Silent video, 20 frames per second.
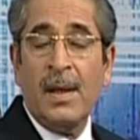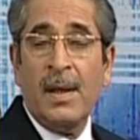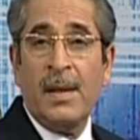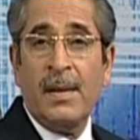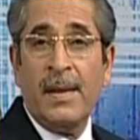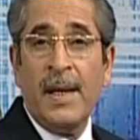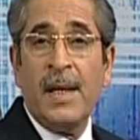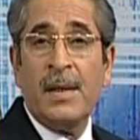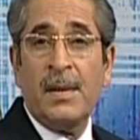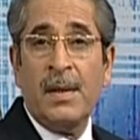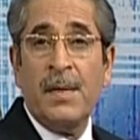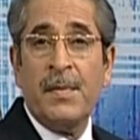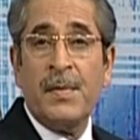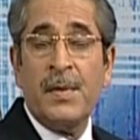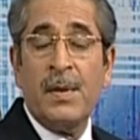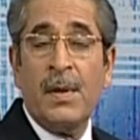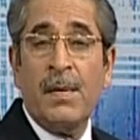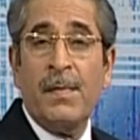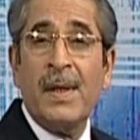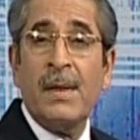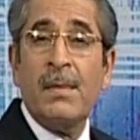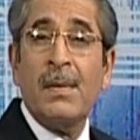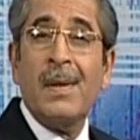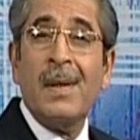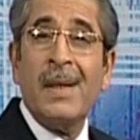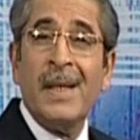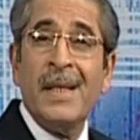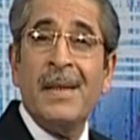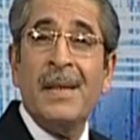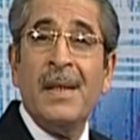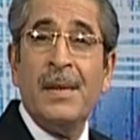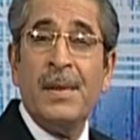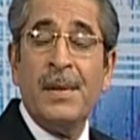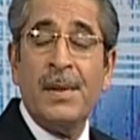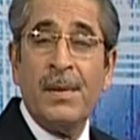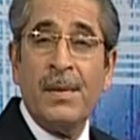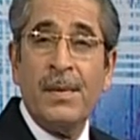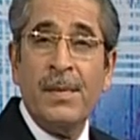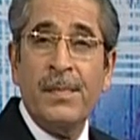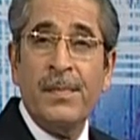that gives you a very good lead
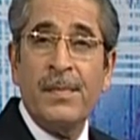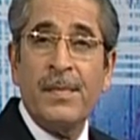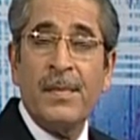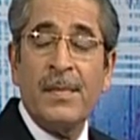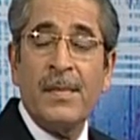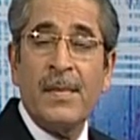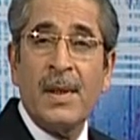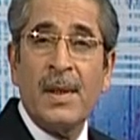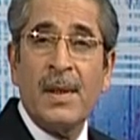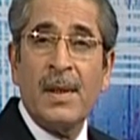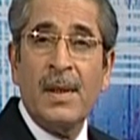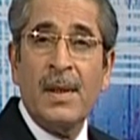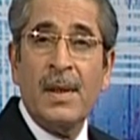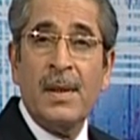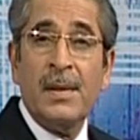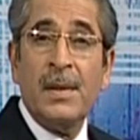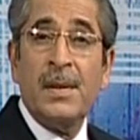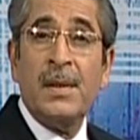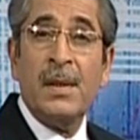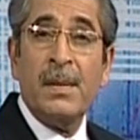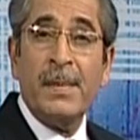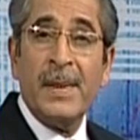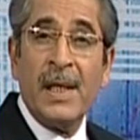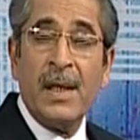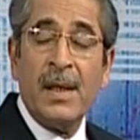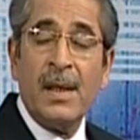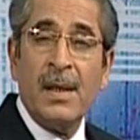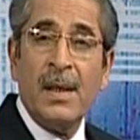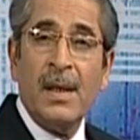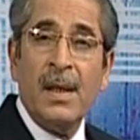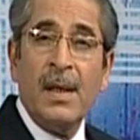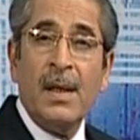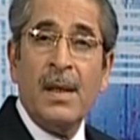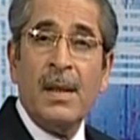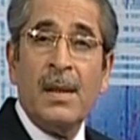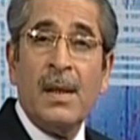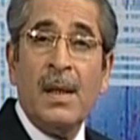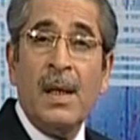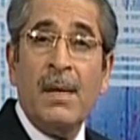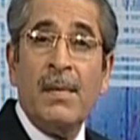into determining
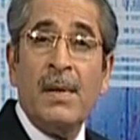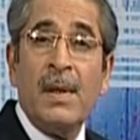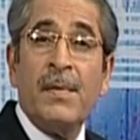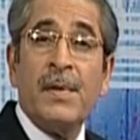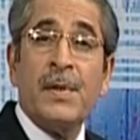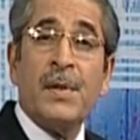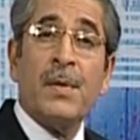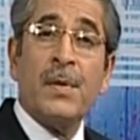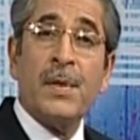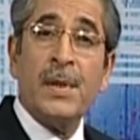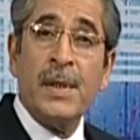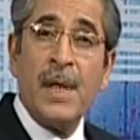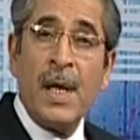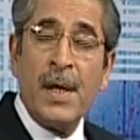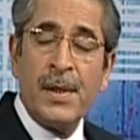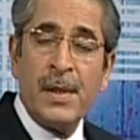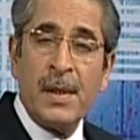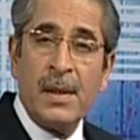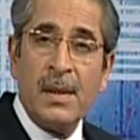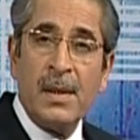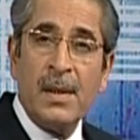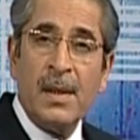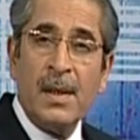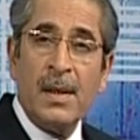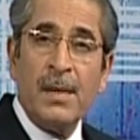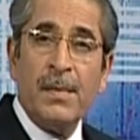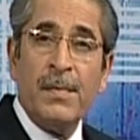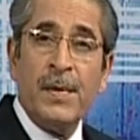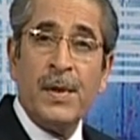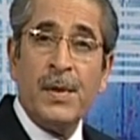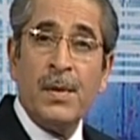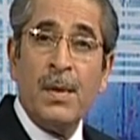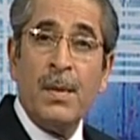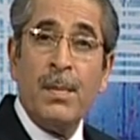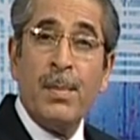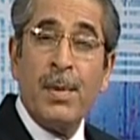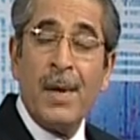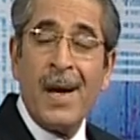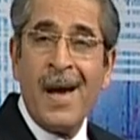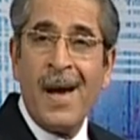the level of association which your
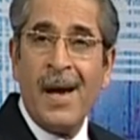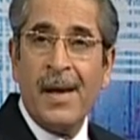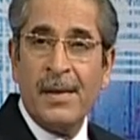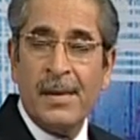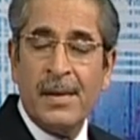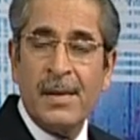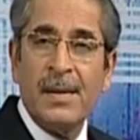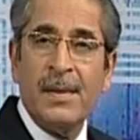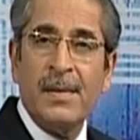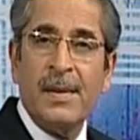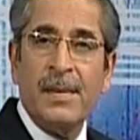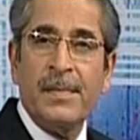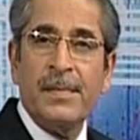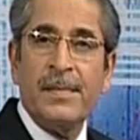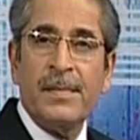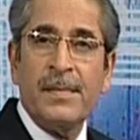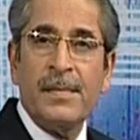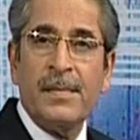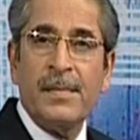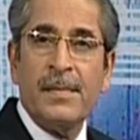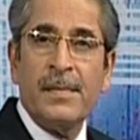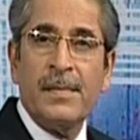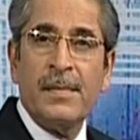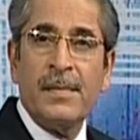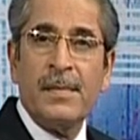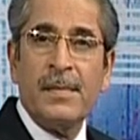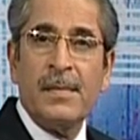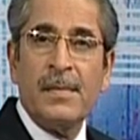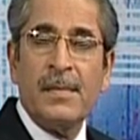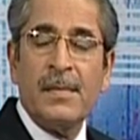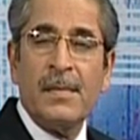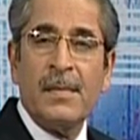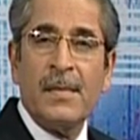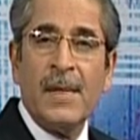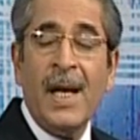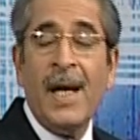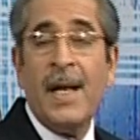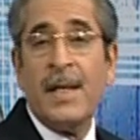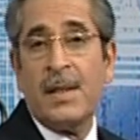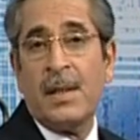brand
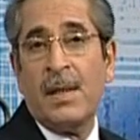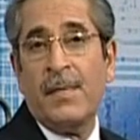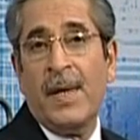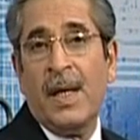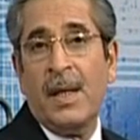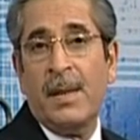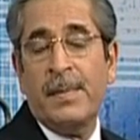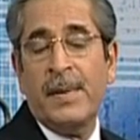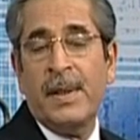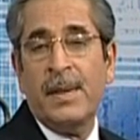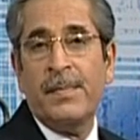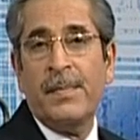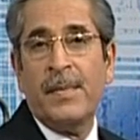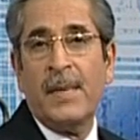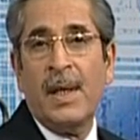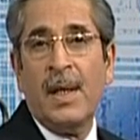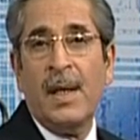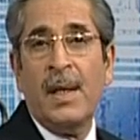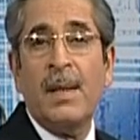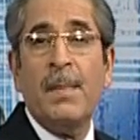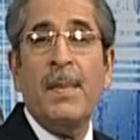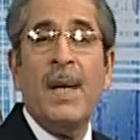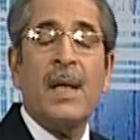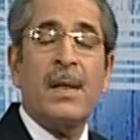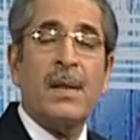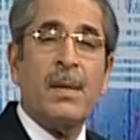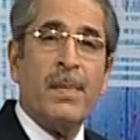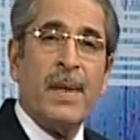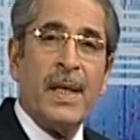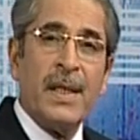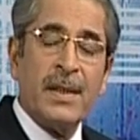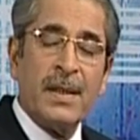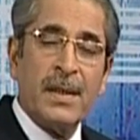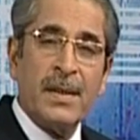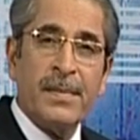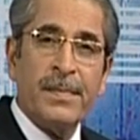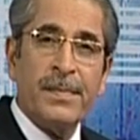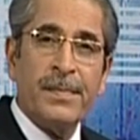has developed in the marketplace.